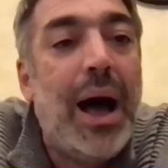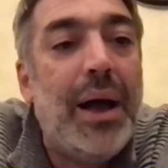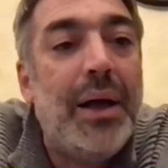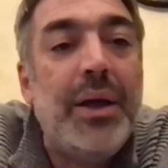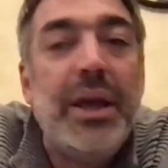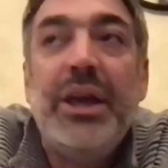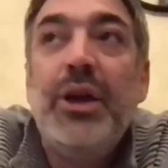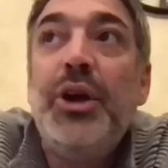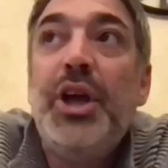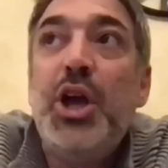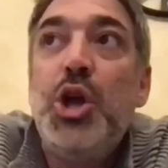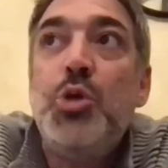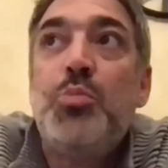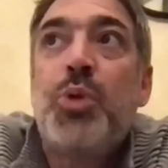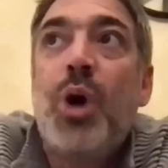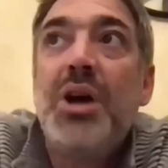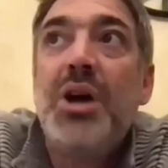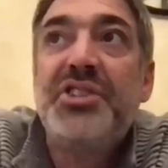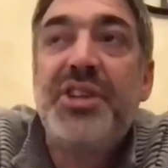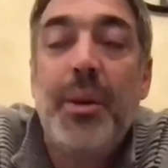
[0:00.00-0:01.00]
Ilya, you
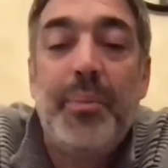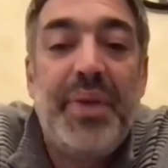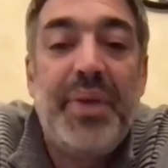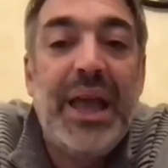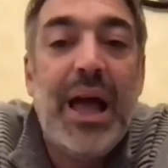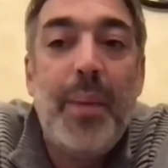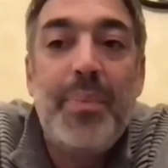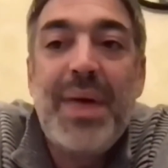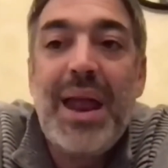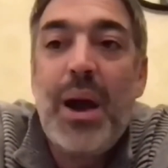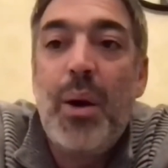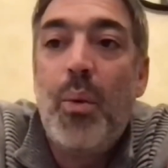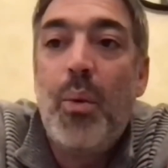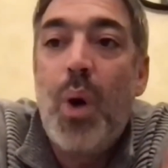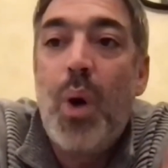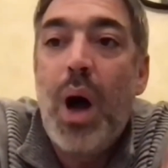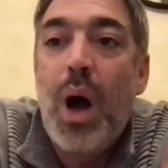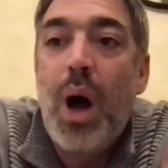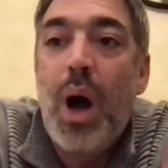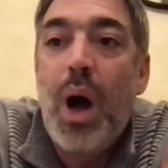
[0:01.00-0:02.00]
brought something up that
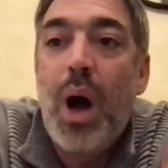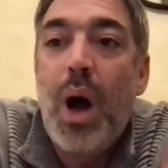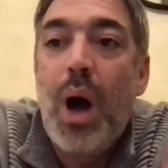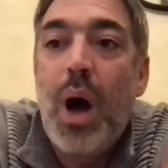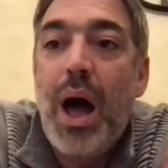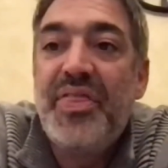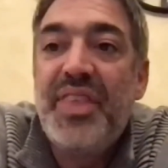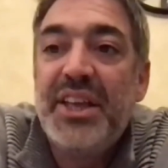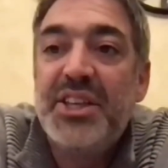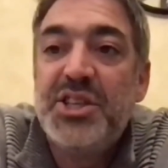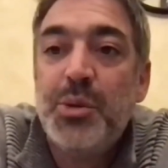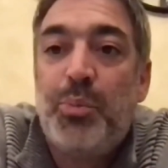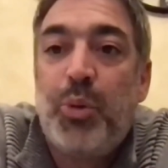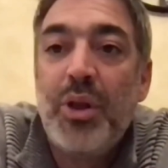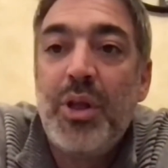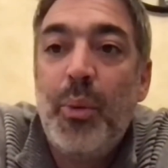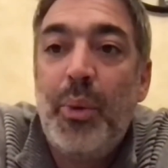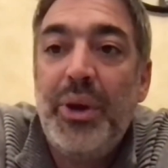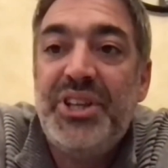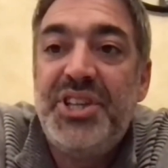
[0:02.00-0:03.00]
I think it's
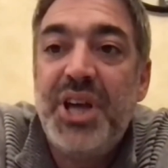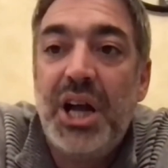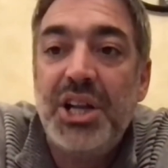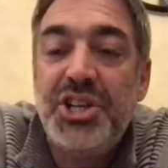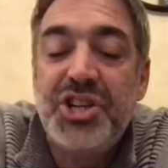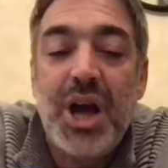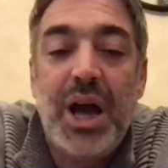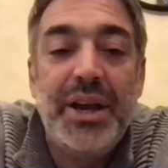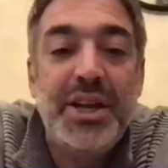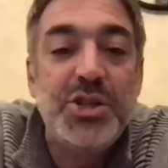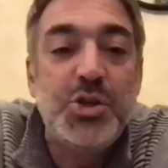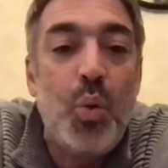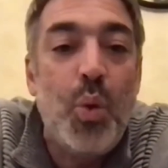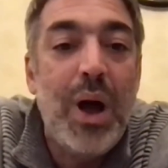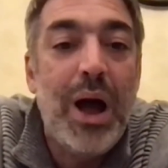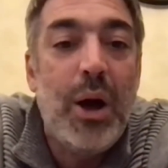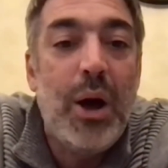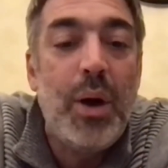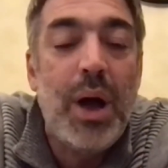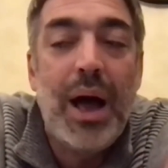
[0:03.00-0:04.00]
important that we touch on as
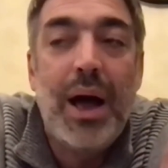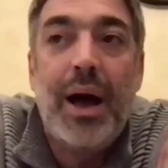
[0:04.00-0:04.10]
well.